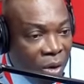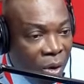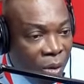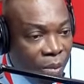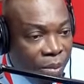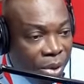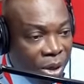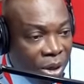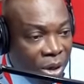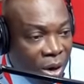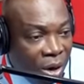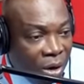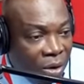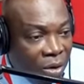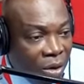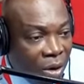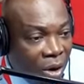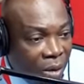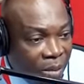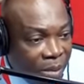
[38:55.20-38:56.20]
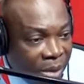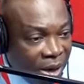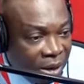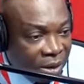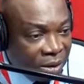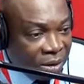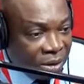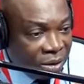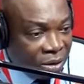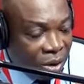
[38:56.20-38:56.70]
opinion
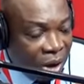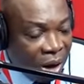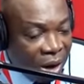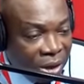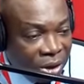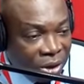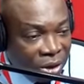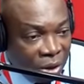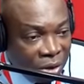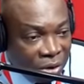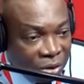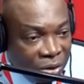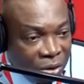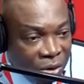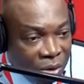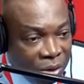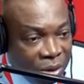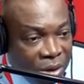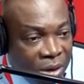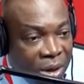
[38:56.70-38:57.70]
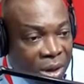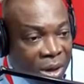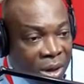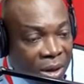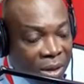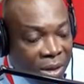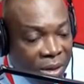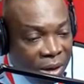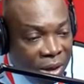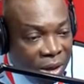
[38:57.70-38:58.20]
comment to our shortcode
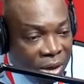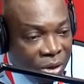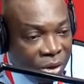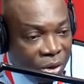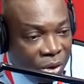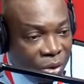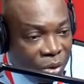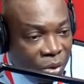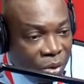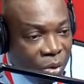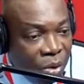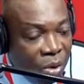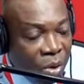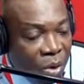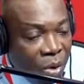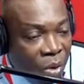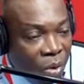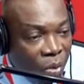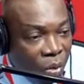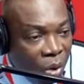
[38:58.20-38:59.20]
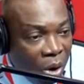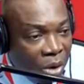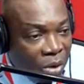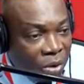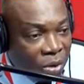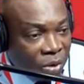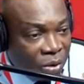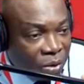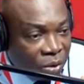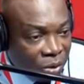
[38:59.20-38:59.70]

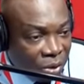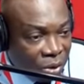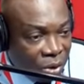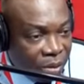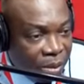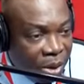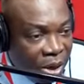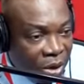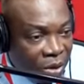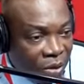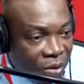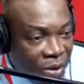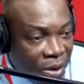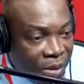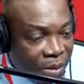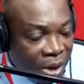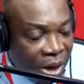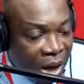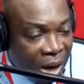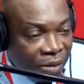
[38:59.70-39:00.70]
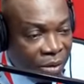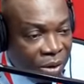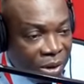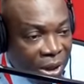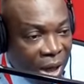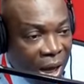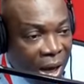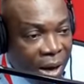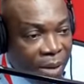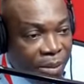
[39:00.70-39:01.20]
32120, but you simply have to
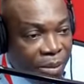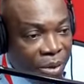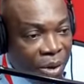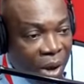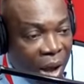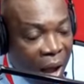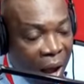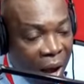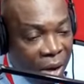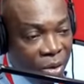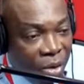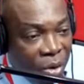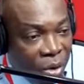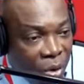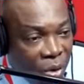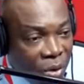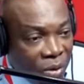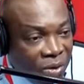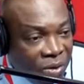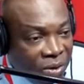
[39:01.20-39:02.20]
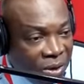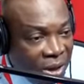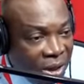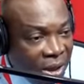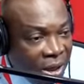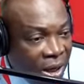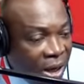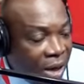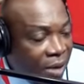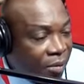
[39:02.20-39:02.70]
type
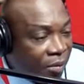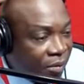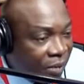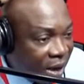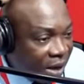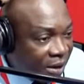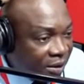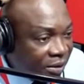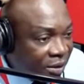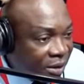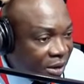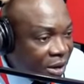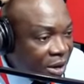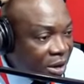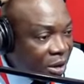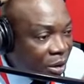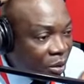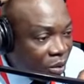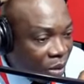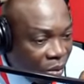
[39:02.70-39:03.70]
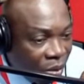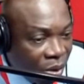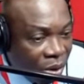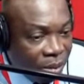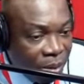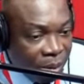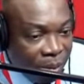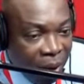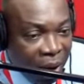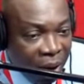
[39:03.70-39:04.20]
ROCK first. We
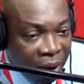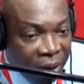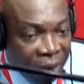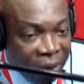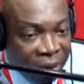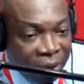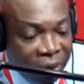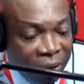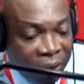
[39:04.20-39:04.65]
will be back.